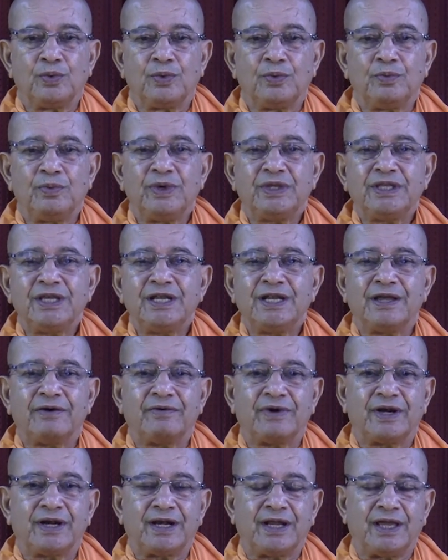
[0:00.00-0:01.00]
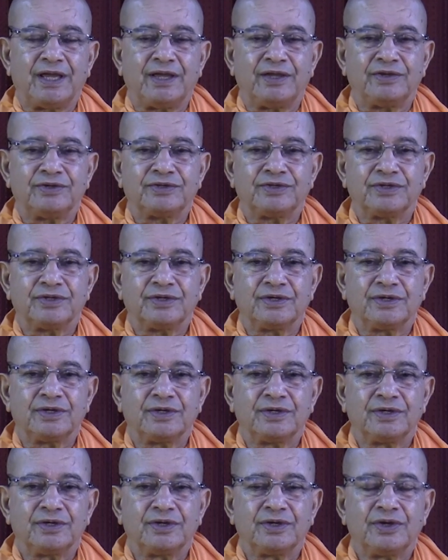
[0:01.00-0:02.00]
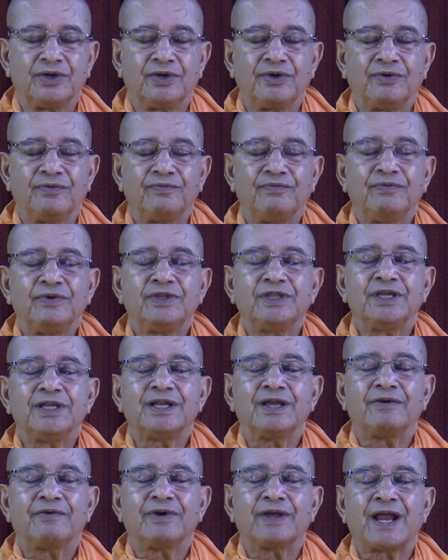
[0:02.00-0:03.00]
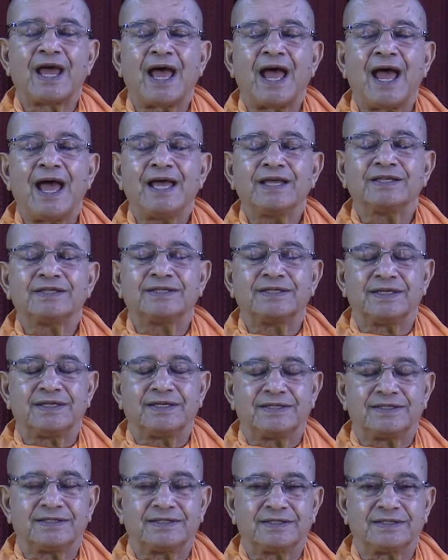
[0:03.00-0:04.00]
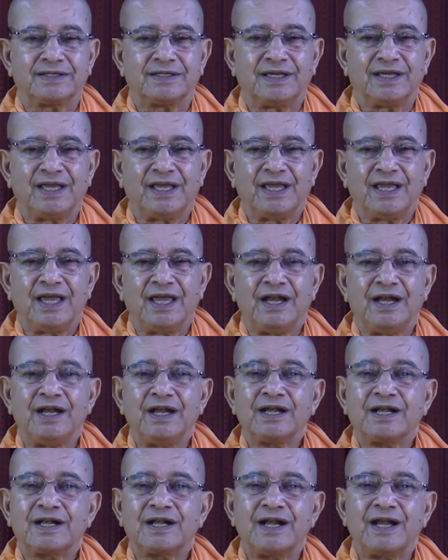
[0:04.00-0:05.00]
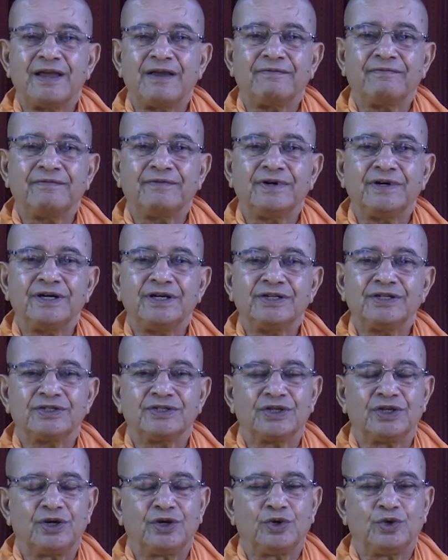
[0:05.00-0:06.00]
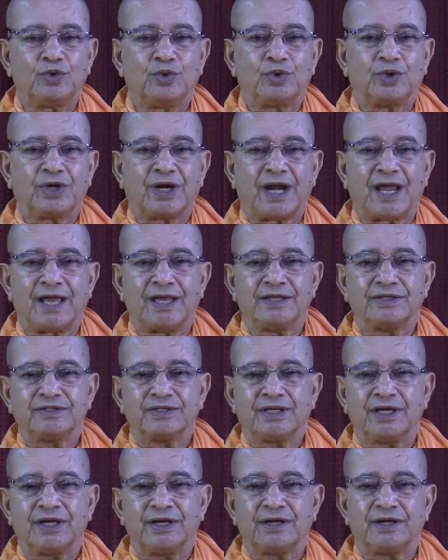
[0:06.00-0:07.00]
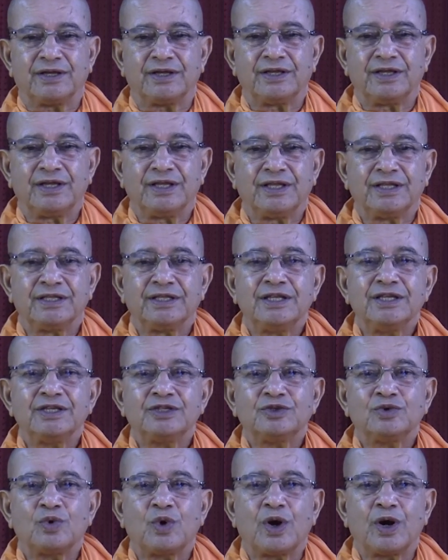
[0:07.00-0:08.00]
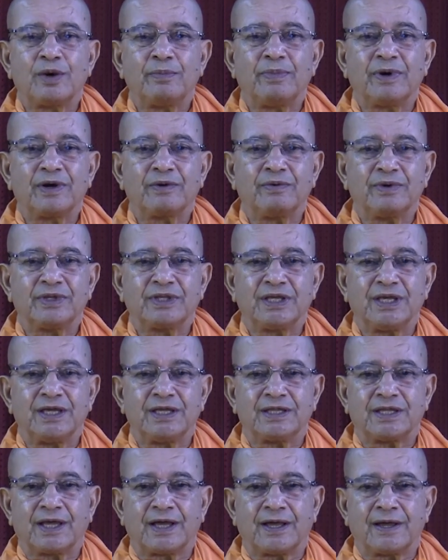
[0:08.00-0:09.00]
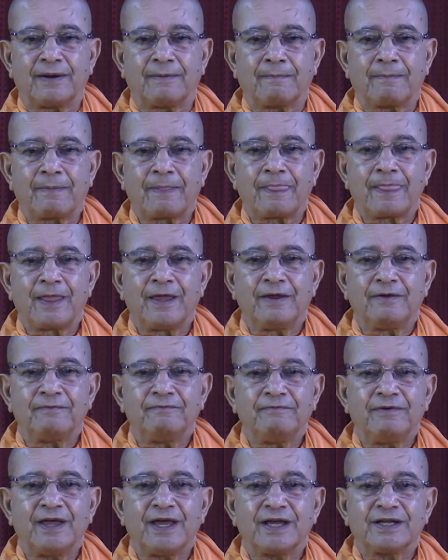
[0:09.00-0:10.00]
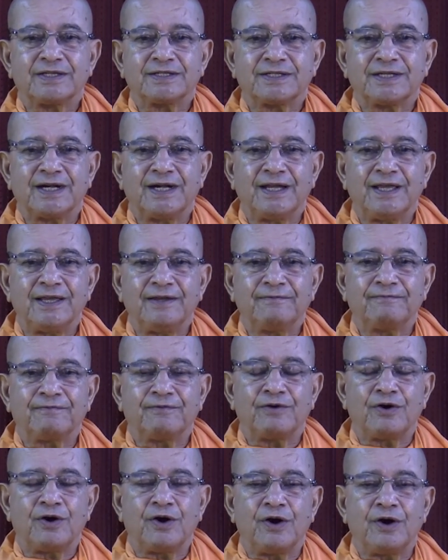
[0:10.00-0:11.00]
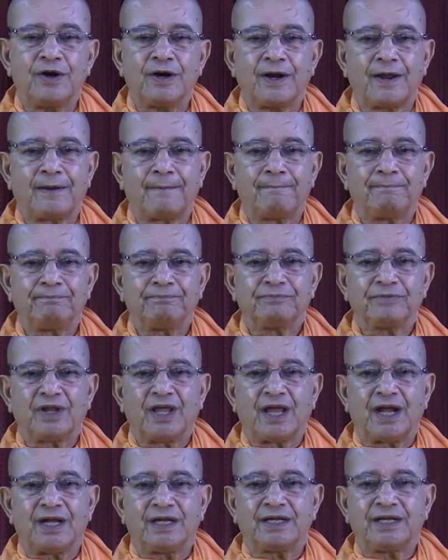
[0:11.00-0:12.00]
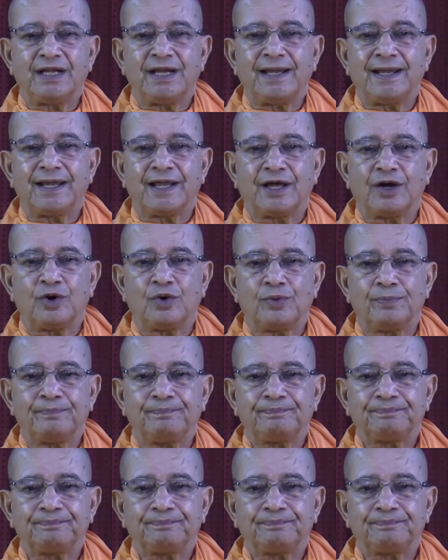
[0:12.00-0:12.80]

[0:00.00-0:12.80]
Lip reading: within our range, within our access, a little efforts to transcend. This is what Bhagavad Gita we are studying for, and till now